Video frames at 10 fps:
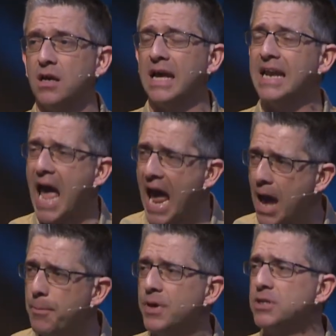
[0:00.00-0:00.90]
It
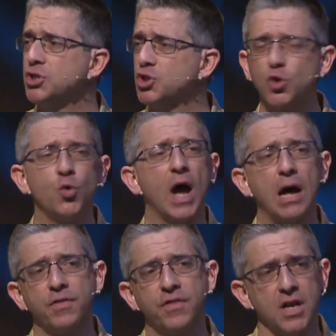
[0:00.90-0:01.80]
happens
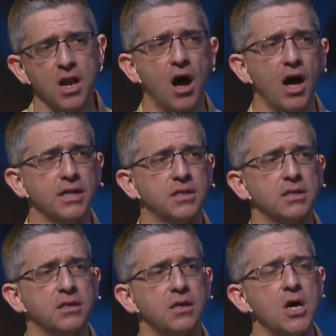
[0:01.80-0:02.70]
throughout the night.
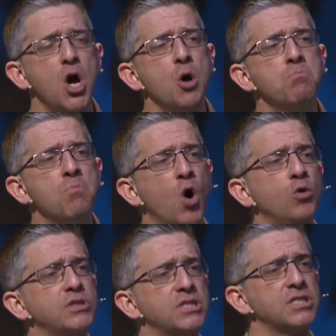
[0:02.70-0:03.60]

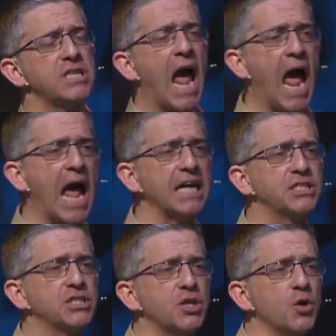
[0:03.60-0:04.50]
Moses
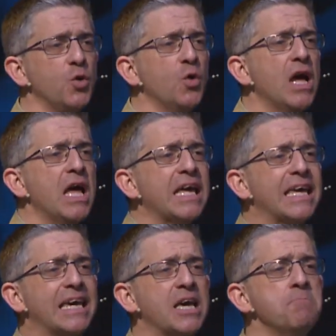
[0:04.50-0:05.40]
has to
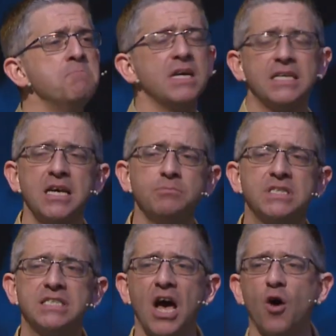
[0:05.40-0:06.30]
commit
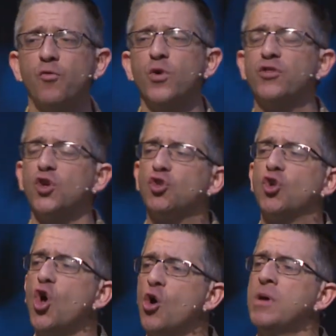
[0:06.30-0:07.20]
himself with
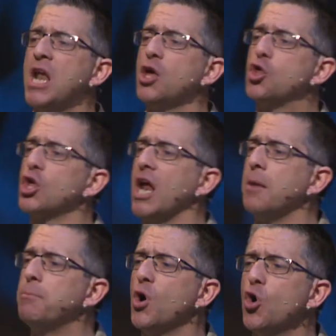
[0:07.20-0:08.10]
determination
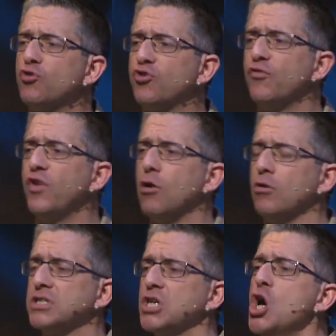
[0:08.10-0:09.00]
and
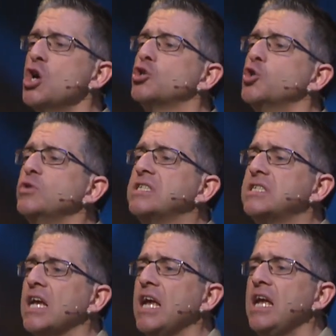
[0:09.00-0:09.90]
perseverance to
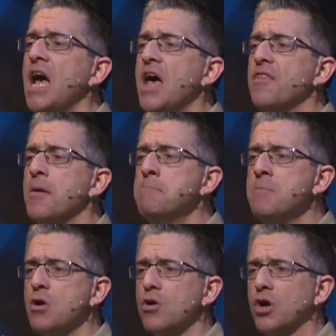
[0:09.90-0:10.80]
see the
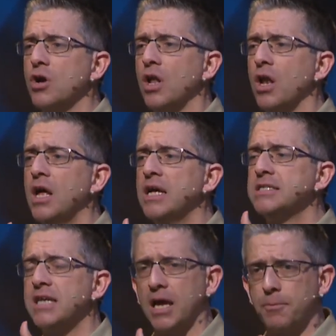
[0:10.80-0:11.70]
miracle
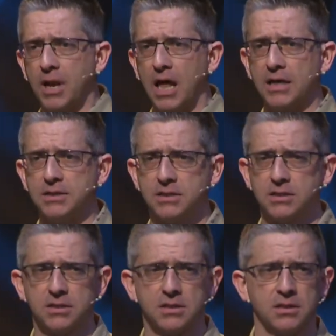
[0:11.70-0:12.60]
take place.